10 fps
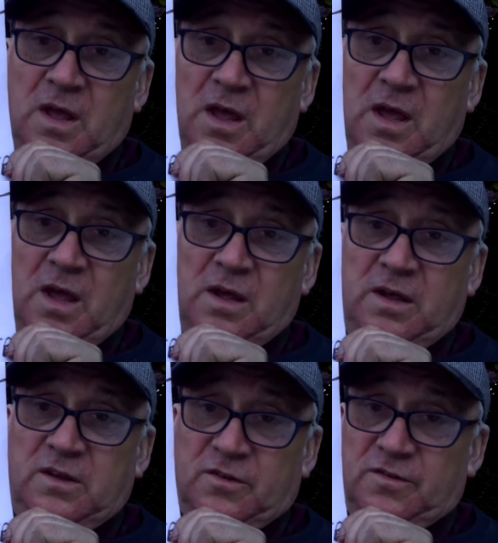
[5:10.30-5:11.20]

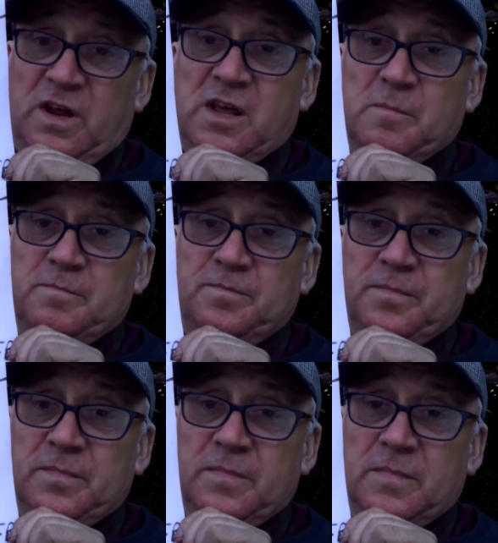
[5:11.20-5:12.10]
He doesn't like him.
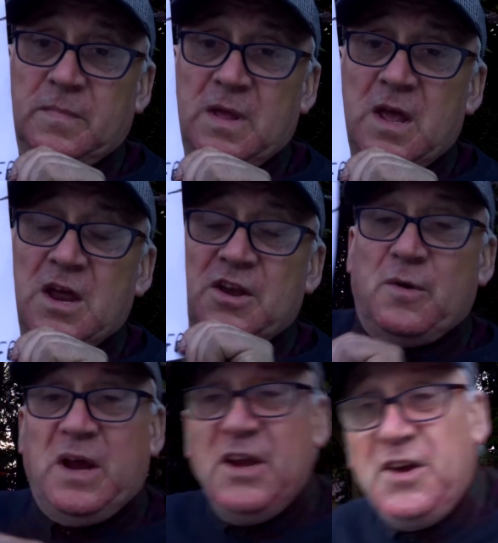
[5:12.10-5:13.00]
Now,
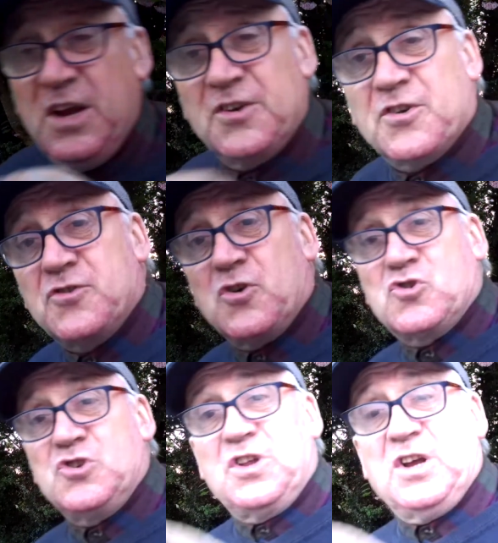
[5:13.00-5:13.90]
in the
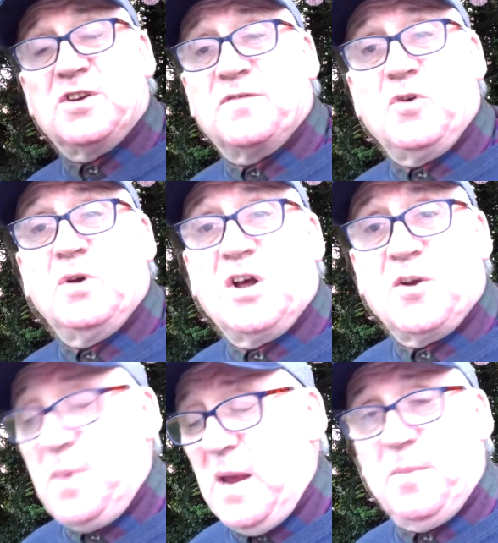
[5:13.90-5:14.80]
introduction, they interview a lot
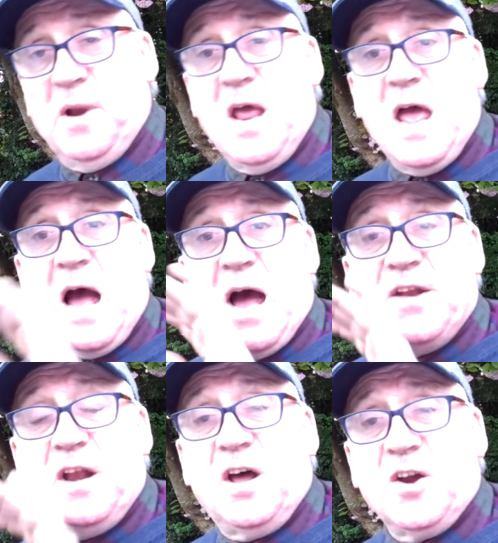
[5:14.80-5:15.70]
of people, and
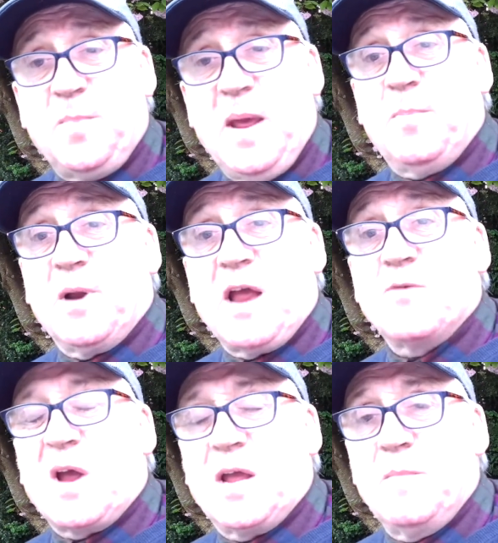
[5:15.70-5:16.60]
a lot of people I
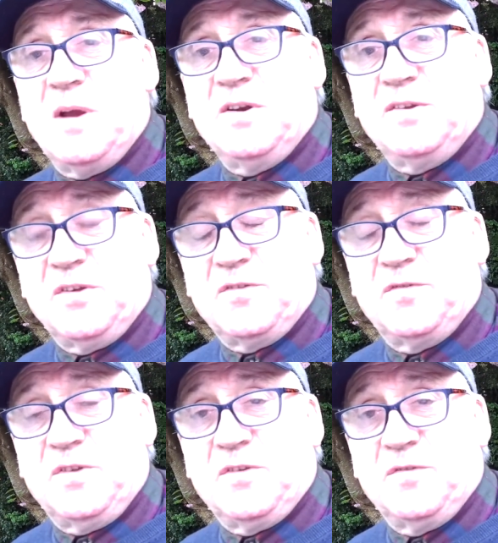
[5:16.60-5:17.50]
recommended
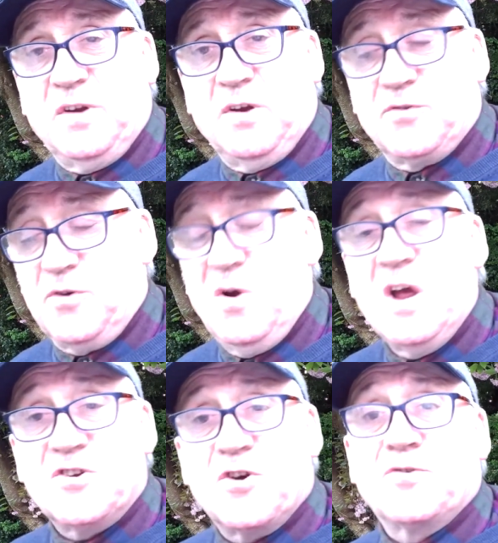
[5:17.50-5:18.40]
this video to
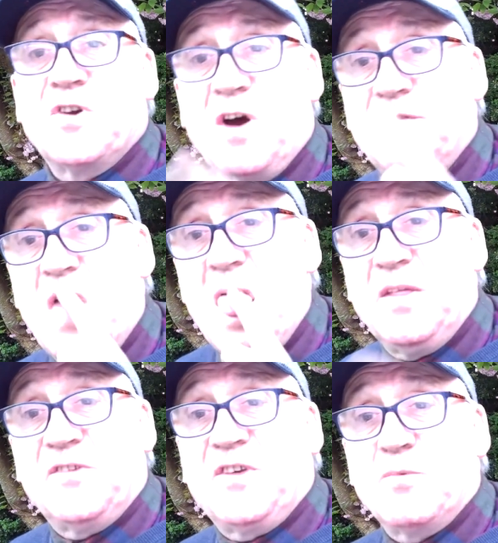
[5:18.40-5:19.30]
turned it off.
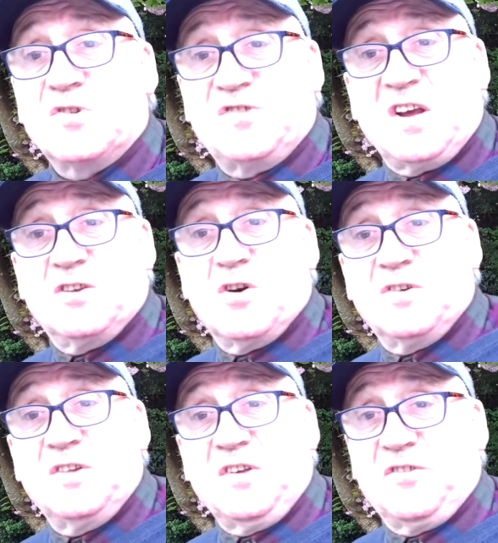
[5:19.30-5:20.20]
They said, we're sick looking
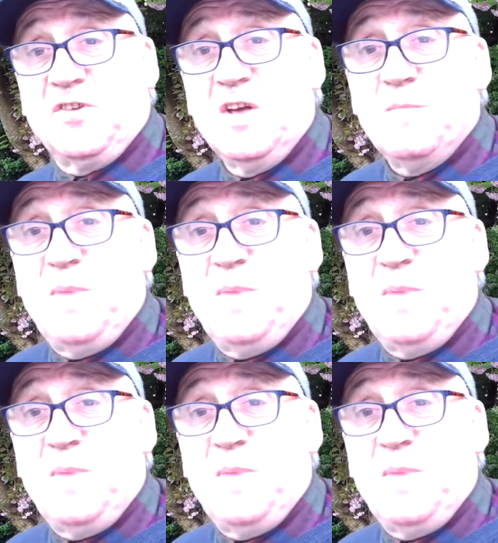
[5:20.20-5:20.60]
at this.